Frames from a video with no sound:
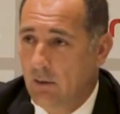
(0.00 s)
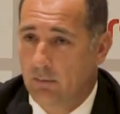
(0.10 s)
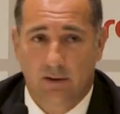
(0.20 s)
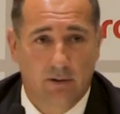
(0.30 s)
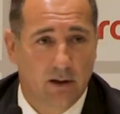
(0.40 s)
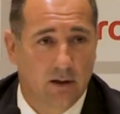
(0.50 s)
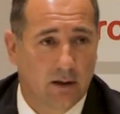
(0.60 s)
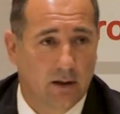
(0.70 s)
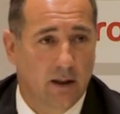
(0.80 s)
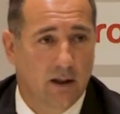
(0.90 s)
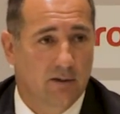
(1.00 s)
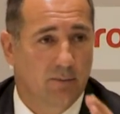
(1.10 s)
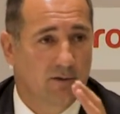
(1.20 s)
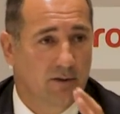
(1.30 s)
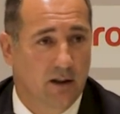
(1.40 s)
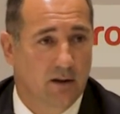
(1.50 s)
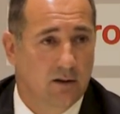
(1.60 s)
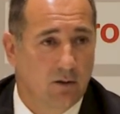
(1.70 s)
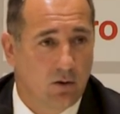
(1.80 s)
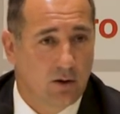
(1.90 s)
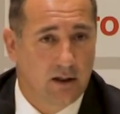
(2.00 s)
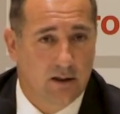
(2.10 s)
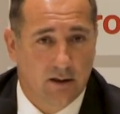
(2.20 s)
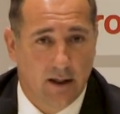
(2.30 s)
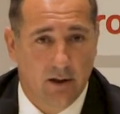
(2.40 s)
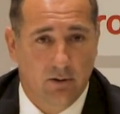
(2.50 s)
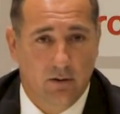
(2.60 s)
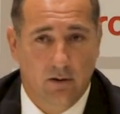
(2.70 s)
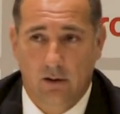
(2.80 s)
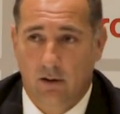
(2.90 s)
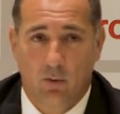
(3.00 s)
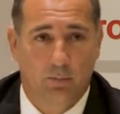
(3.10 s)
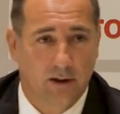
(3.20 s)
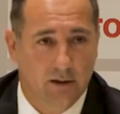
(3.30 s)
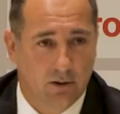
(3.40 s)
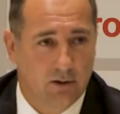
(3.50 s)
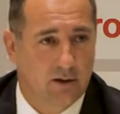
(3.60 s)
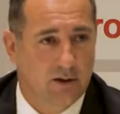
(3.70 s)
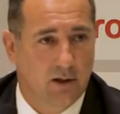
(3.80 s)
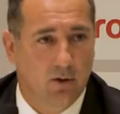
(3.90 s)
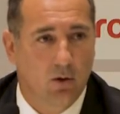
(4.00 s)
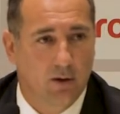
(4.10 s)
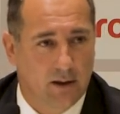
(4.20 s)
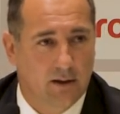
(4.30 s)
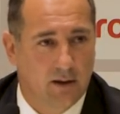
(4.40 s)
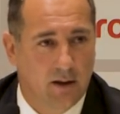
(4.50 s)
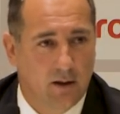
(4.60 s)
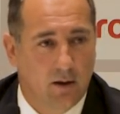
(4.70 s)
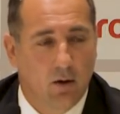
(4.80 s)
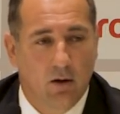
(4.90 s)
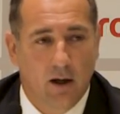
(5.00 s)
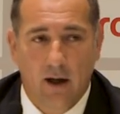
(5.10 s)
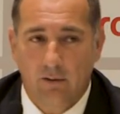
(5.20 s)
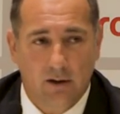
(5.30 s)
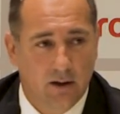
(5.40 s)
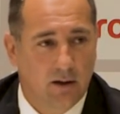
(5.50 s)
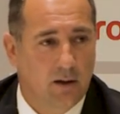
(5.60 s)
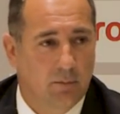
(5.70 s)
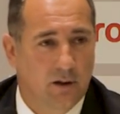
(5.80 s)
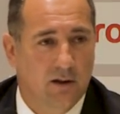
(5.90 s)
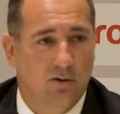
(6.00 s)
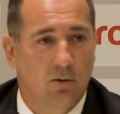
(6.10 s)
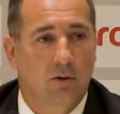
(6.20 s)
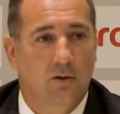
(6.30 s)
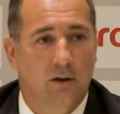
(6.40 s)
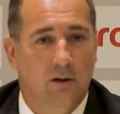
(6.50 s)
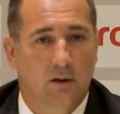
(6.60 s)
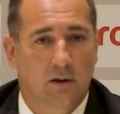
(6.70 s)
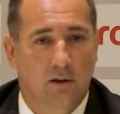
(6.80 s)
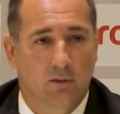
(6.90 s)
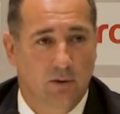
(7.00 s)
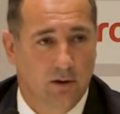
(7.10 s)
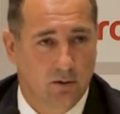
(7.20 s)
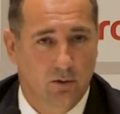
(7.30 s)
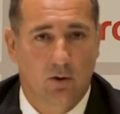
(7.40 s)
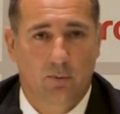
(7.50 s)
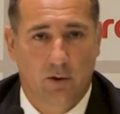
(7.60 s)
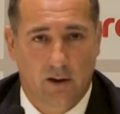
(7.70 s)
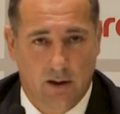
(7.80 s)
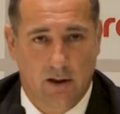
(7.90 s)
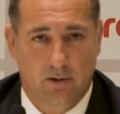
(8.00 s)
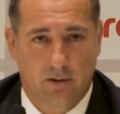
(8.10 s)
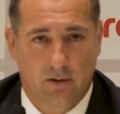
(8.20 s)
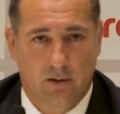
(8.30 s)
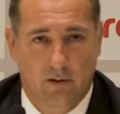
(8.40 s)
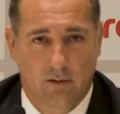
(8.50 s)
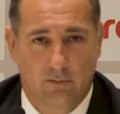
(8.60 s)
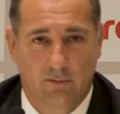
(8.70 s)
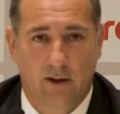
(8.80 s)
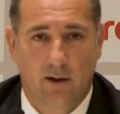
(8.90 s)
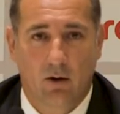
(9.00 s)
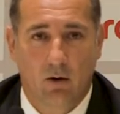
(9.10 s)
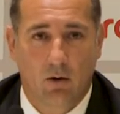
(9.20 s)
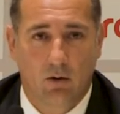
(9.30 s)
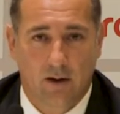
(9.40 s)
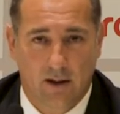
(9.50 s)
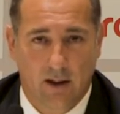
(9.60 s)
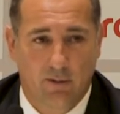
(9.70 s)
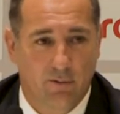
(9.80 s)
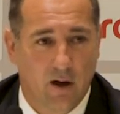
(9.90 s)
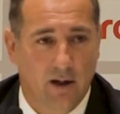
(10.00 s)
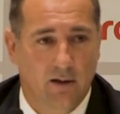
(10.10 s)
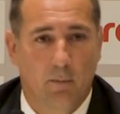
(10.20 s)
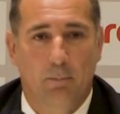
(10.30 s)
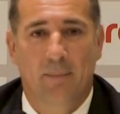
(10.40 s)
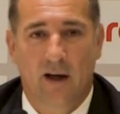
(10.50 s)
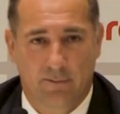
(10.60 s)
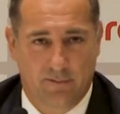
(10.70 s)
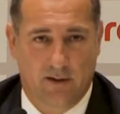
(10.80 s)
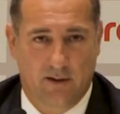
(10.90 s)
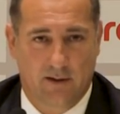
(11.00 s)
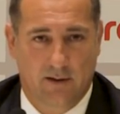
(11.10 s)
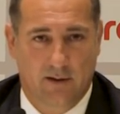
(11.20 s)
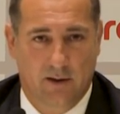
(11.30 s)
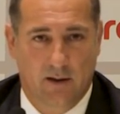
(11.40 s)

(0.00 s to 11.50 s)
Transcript: between the leagues, between organization, competitions and all that. Everything can be sorted with a good communication. We all can find benefits